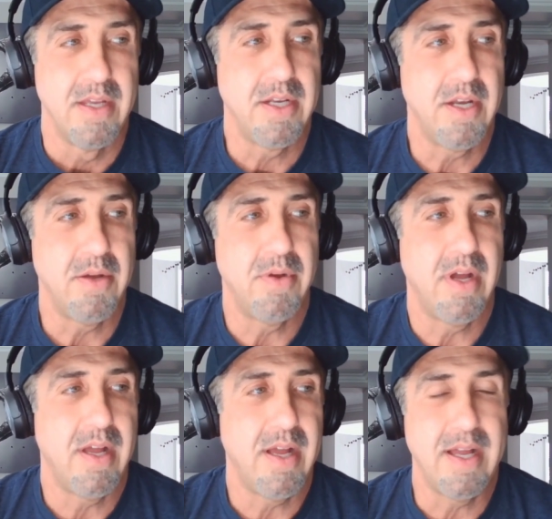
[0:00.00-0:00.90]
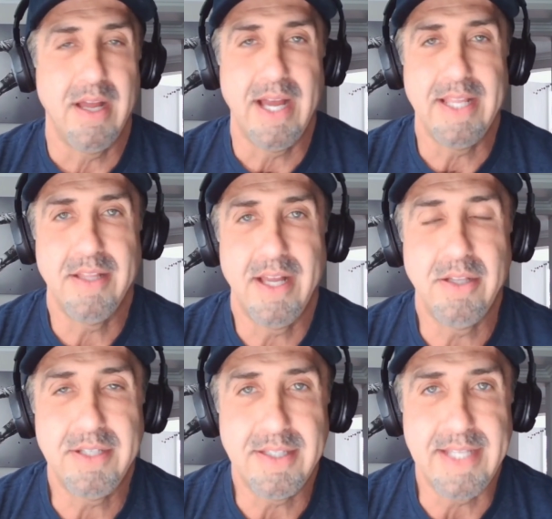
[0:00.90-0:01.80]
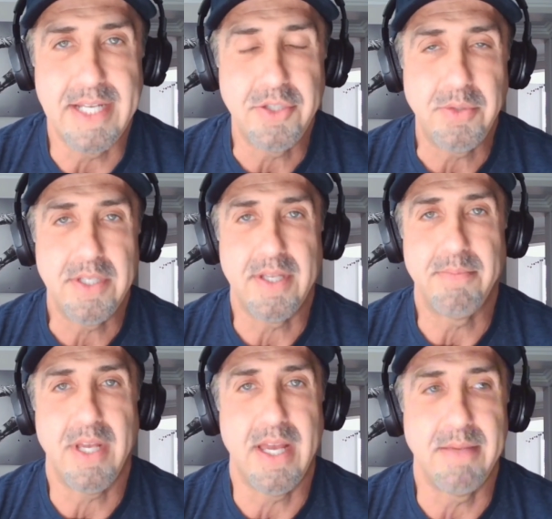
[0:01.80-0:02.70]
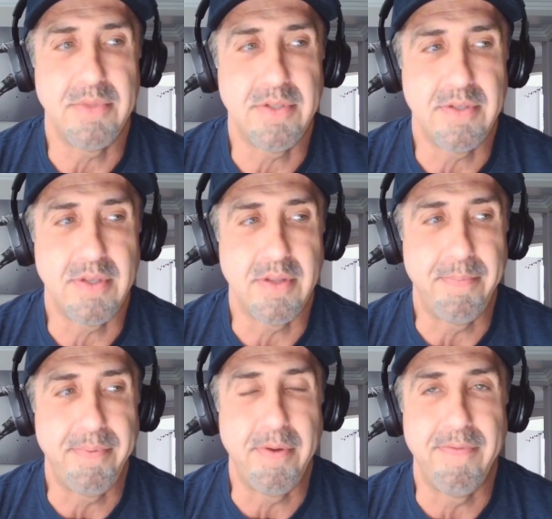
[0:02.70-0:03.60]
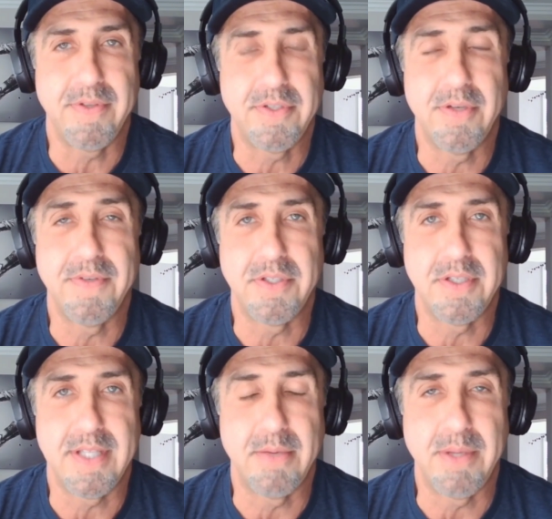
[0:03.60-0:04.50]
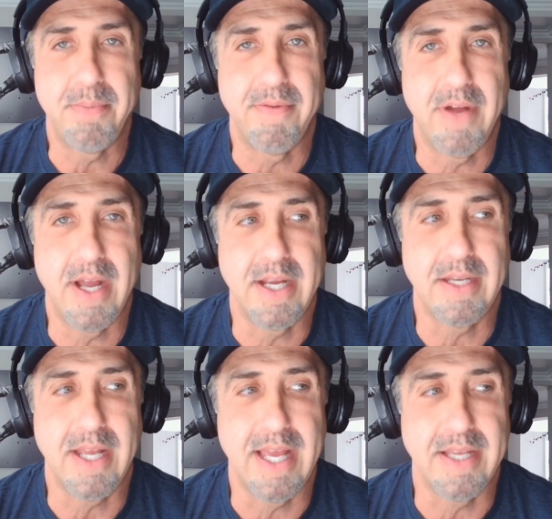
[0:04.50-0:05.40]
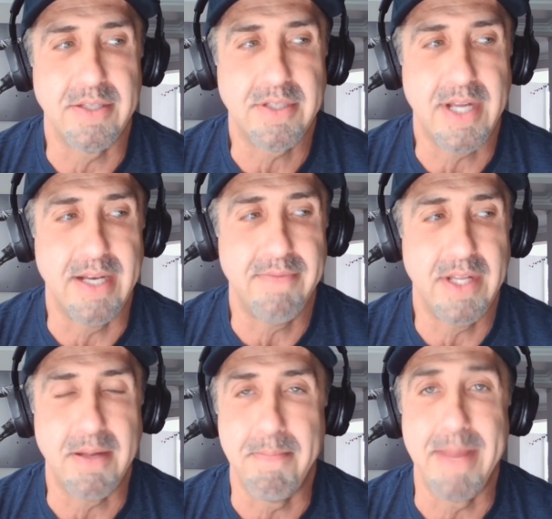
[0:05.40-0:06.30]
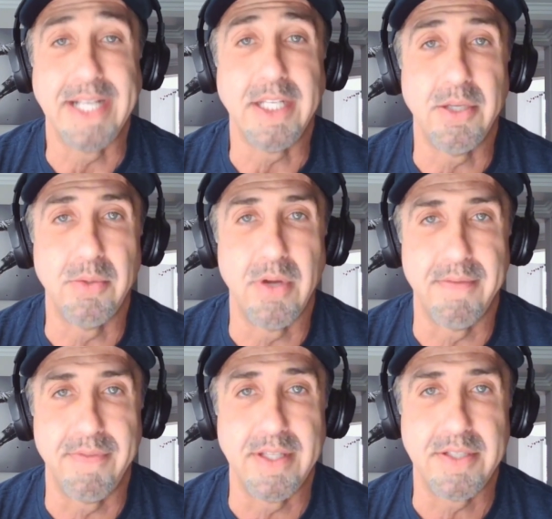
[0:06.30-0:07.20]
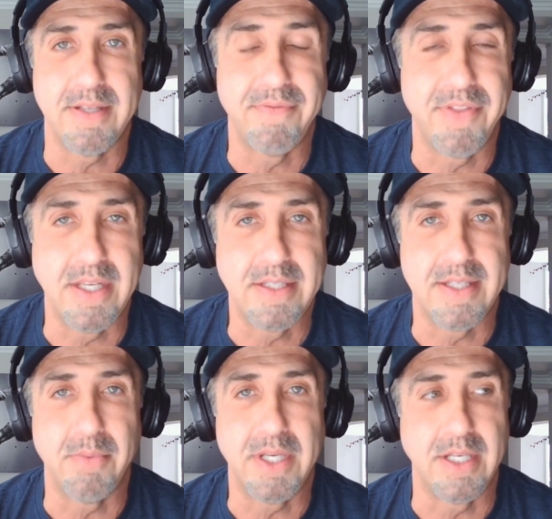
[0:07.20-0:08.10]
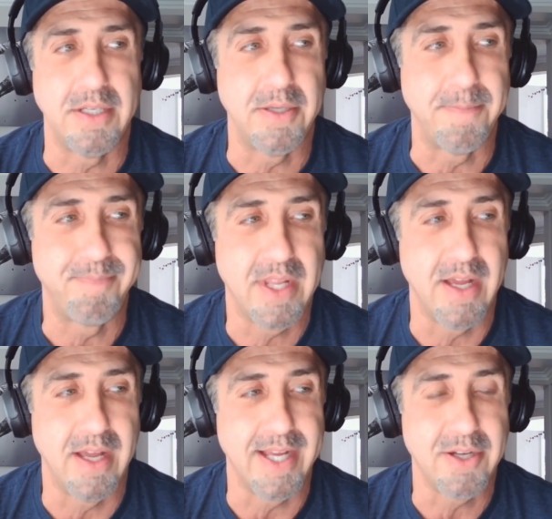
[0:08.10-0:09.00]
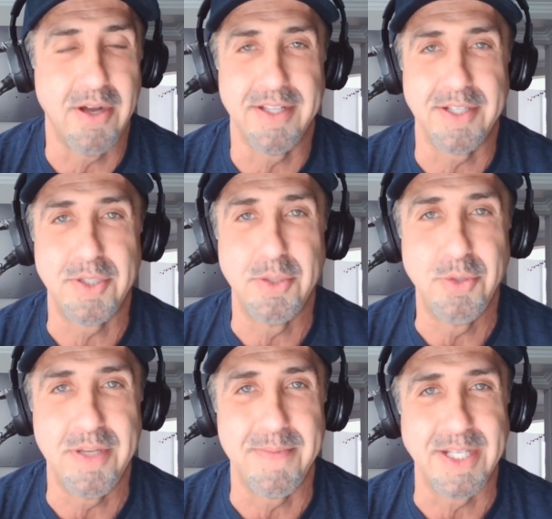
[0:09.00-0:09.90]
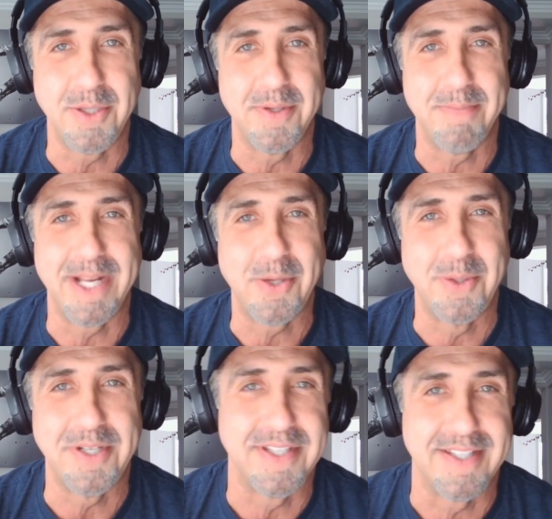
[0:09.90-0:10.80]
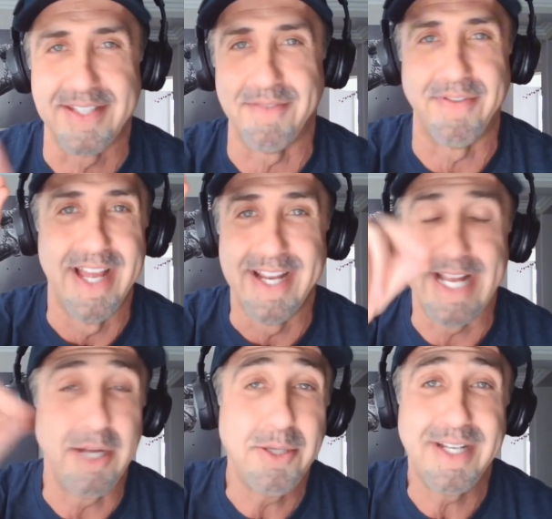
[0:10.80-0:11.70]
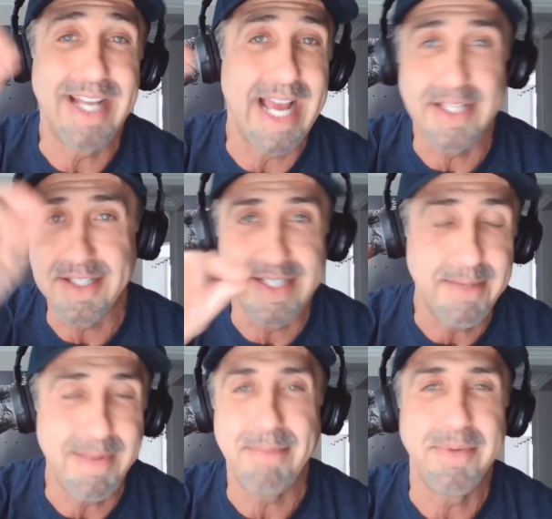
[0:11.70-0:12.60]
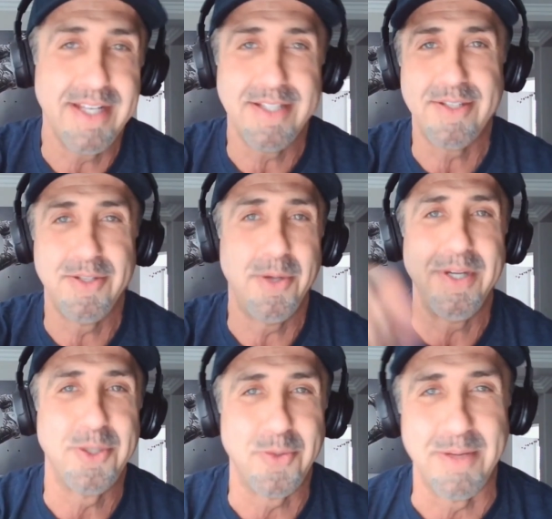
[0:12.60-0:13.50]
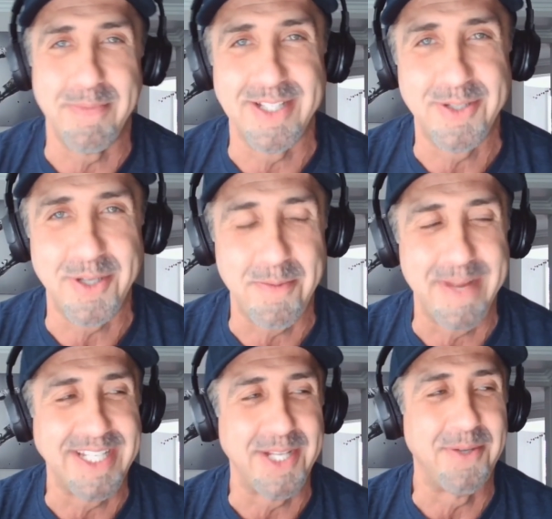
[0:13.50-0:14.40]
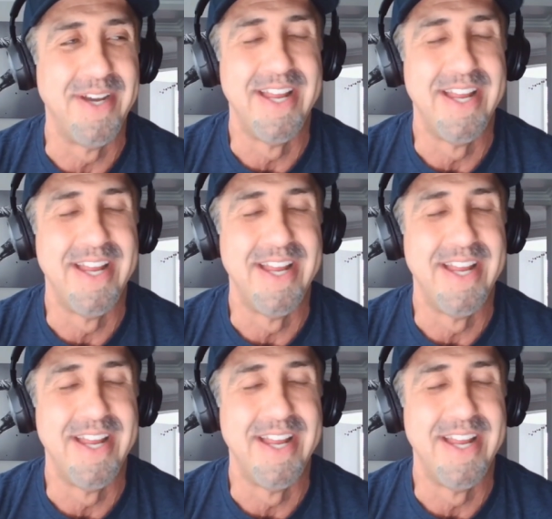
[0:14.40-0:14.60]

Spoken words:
I look at dentistry sometimes, the services that we provide, as kind of like a menu of lists of things that we can do. I call it a sushi menu in my courses of, now you can add sleep apnea and snoring treatment to your menu